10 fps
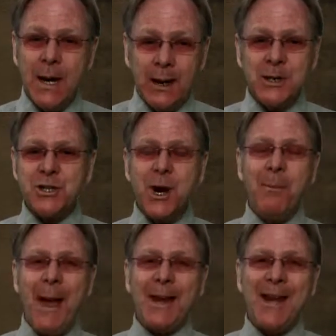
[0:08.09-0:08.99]
Let's
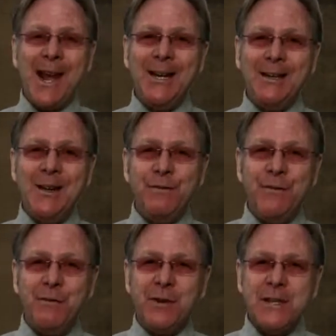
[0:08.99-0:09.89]
start back in
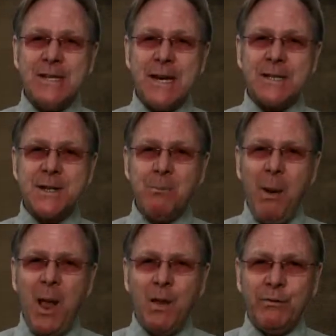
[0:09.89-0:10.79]
1956, the
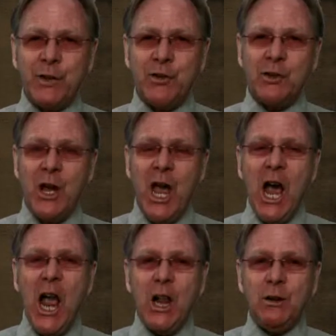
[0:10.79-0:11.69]
pelvis,
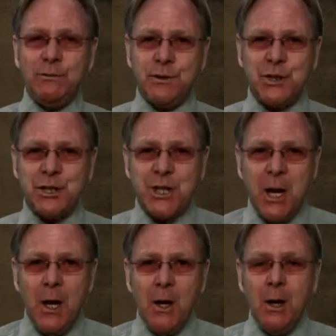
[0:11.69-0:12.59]
Elvis,
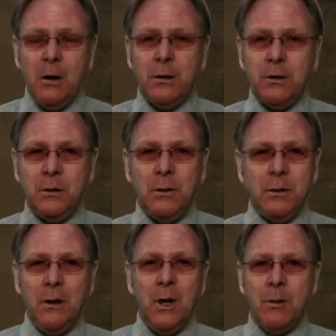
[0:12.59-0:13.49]

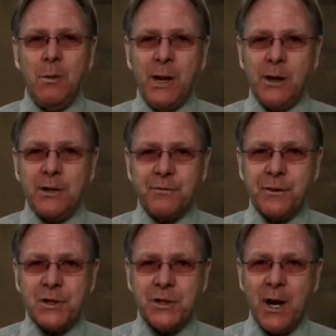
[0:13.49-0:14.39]
making his
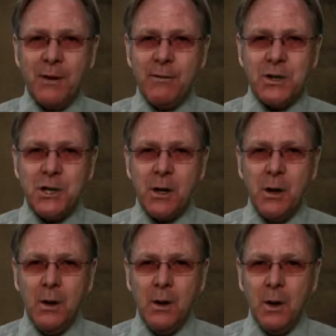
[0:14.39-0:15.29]
first television
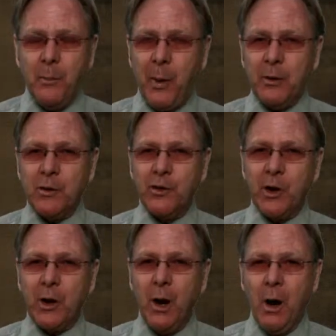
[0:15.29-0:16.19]
appearance
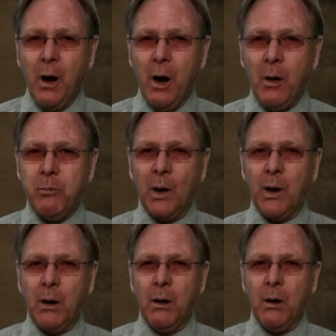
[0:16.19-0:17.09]
in Heartbreak
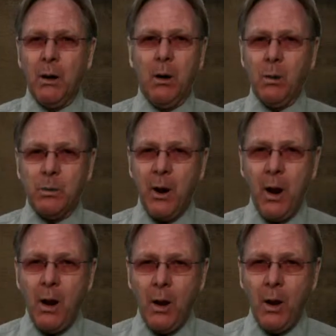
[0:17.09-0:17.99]

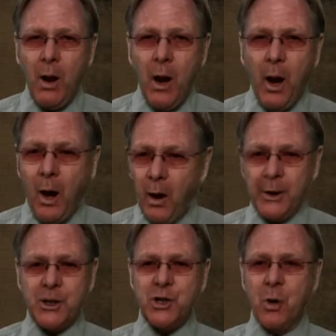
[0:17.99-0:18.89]
Hotel
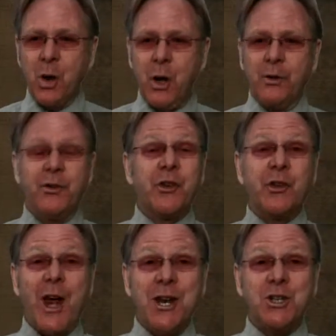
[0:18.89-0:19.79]
on a show called
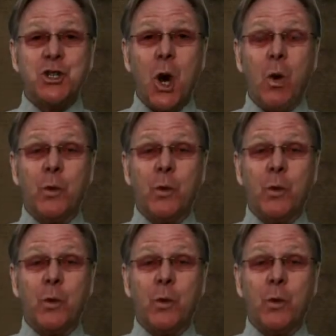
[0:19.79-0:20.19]
Stage Show.